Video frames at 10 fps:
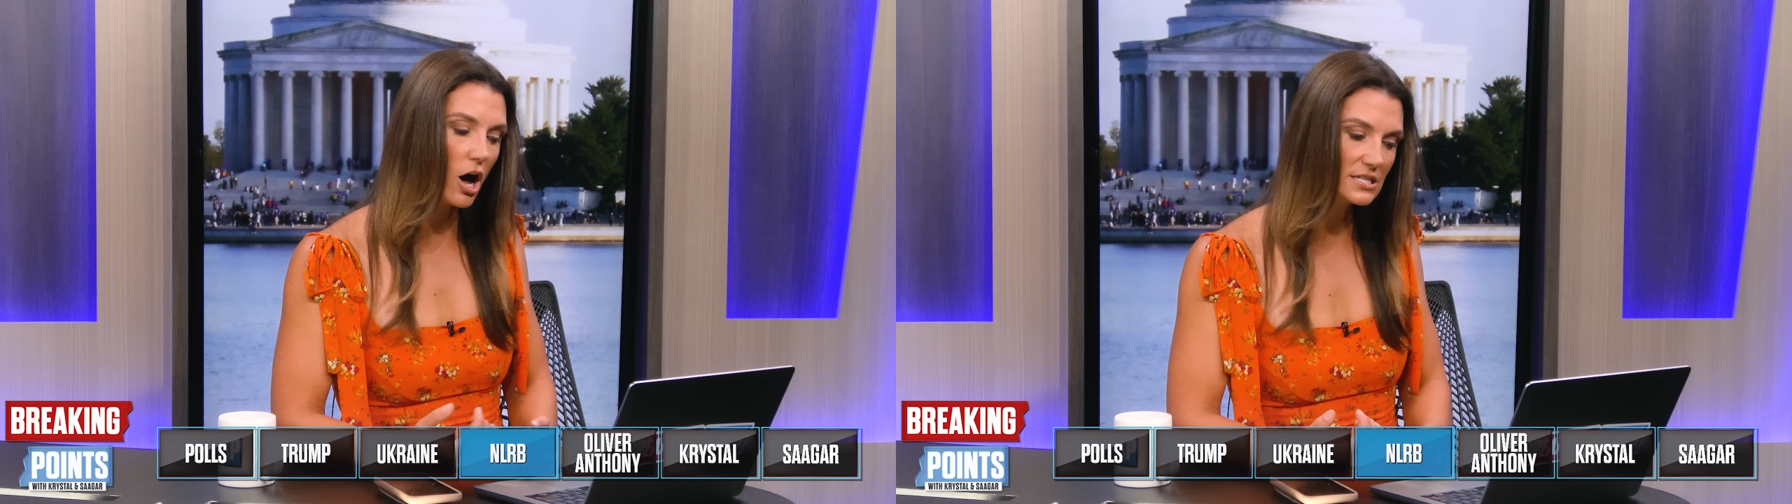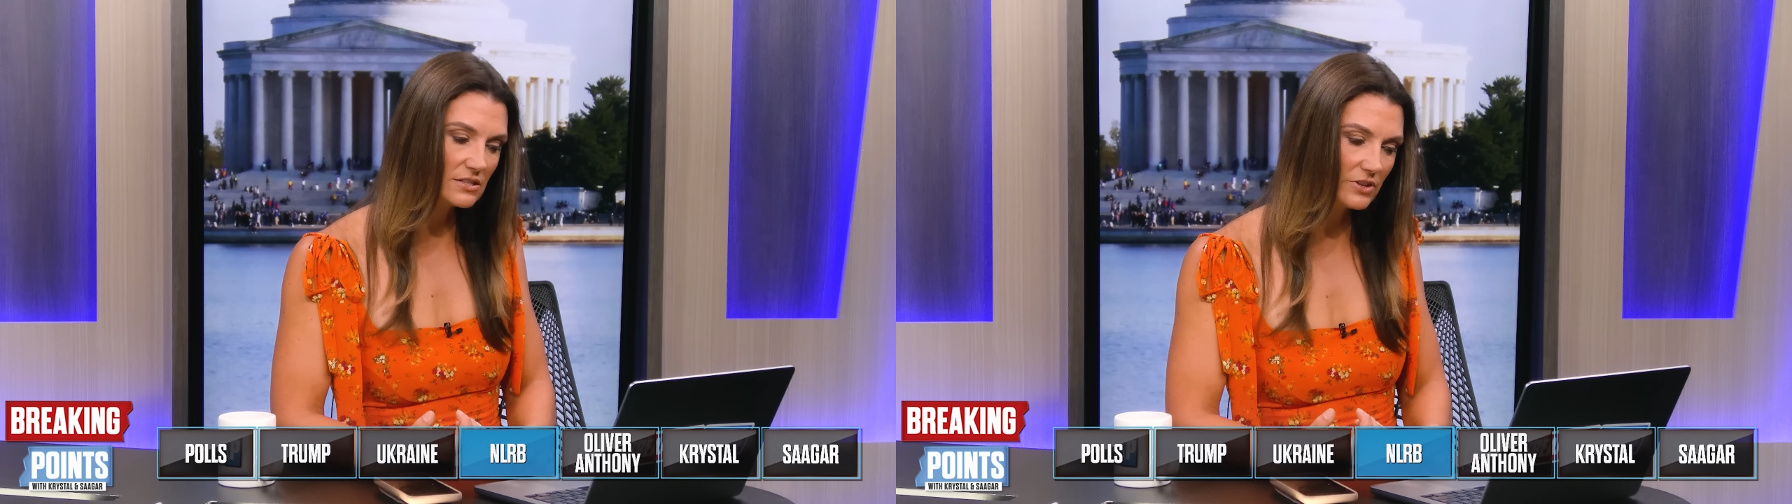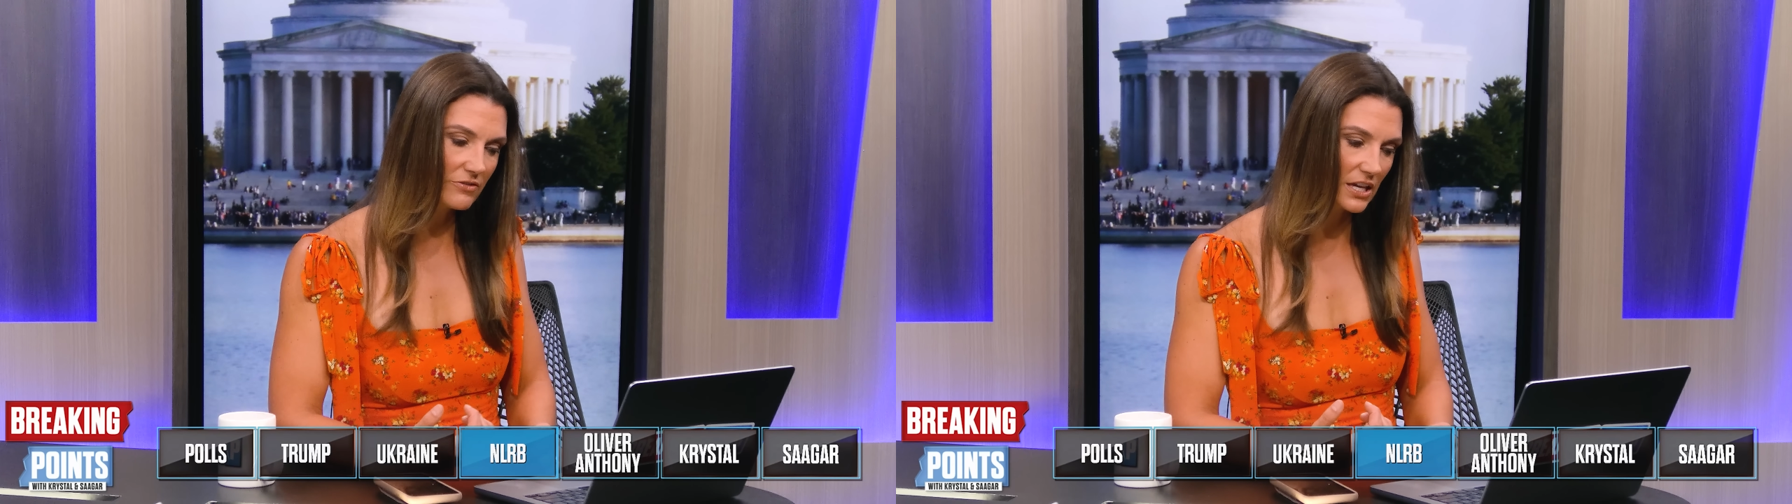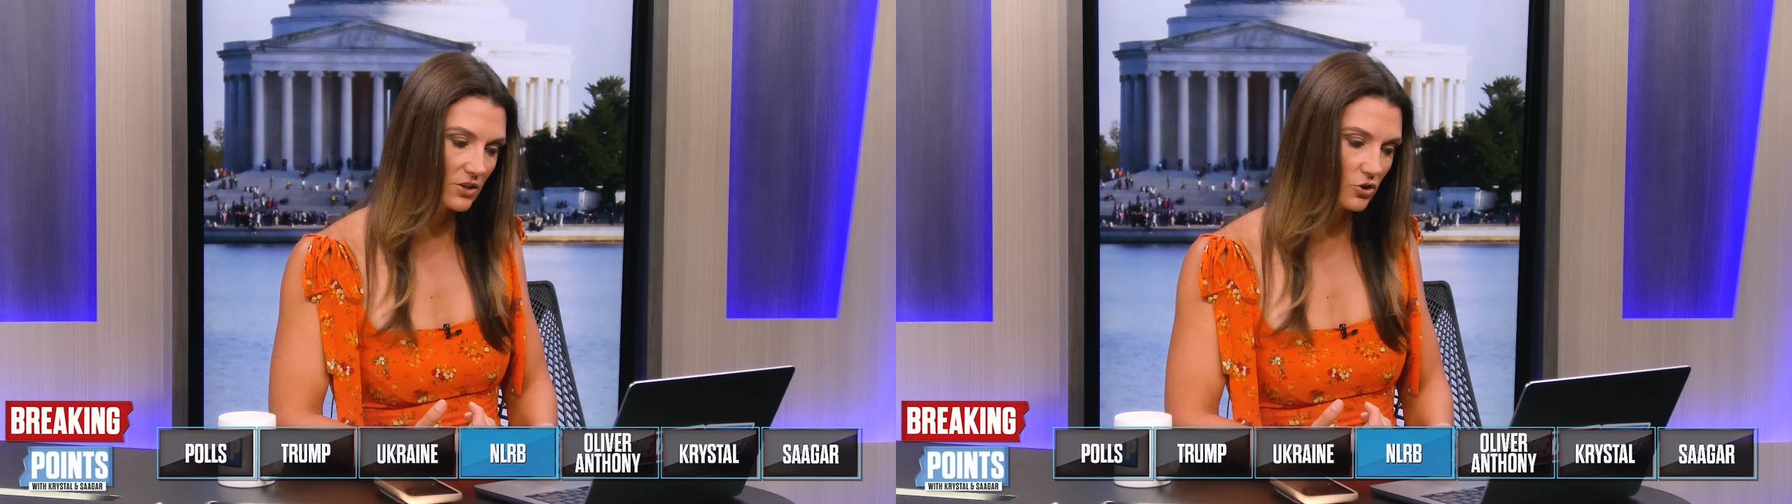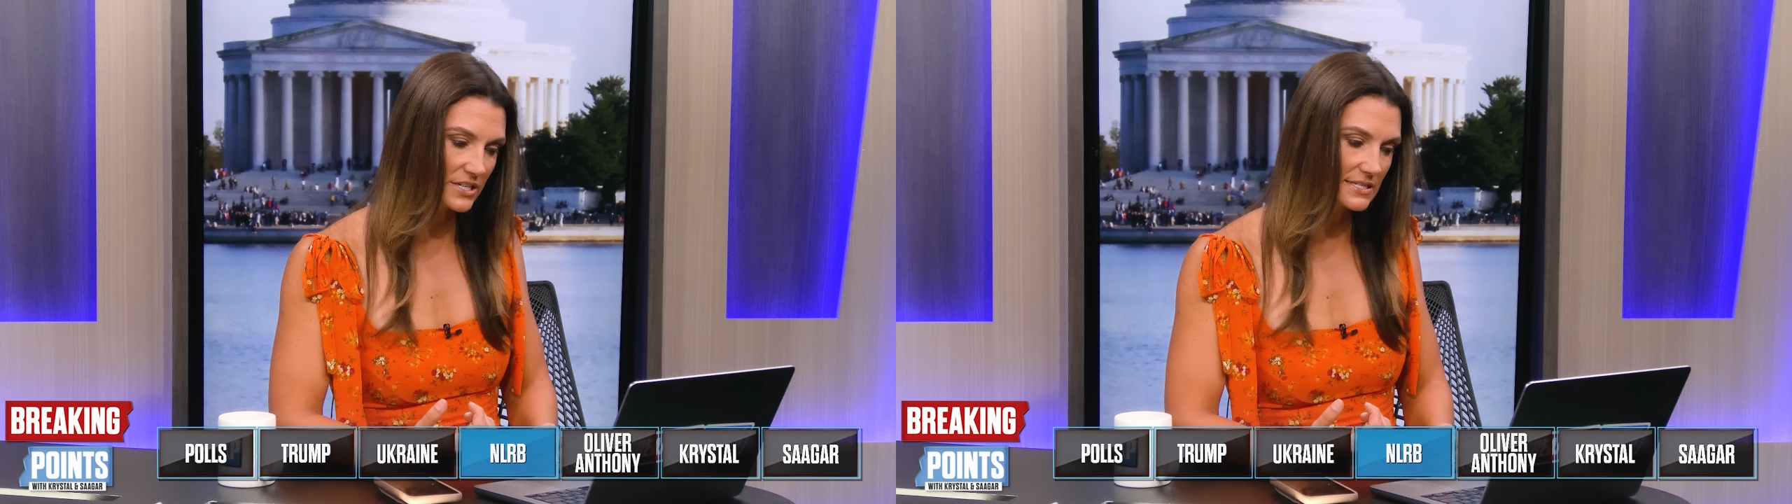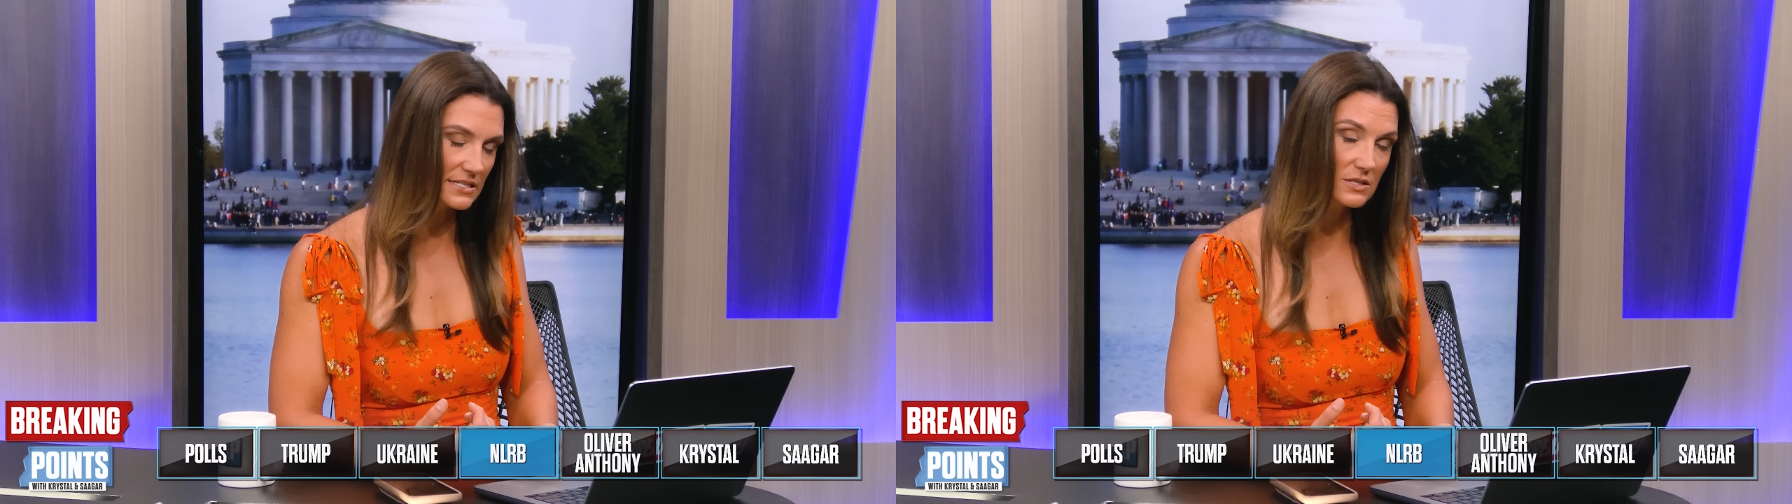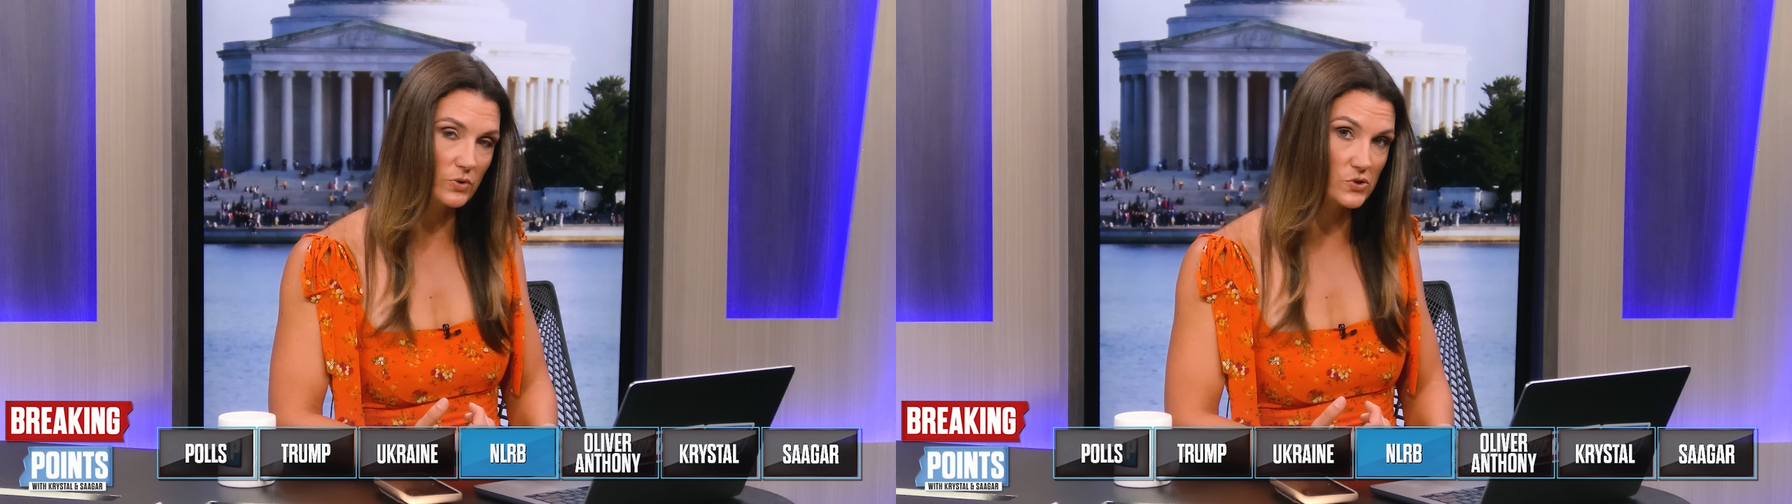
cost of living increases,